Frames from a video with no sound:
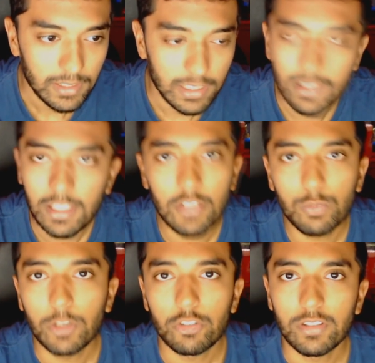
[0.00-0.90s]
they
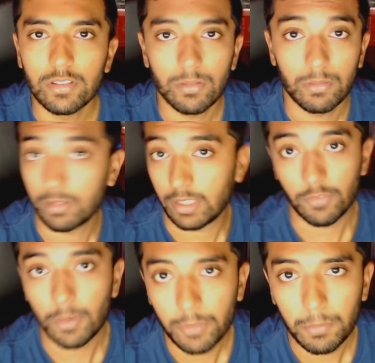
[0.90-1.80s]
just want you to
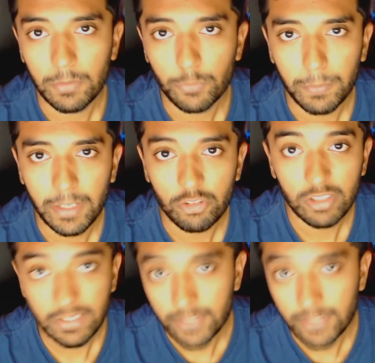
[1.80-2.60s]
give up some information,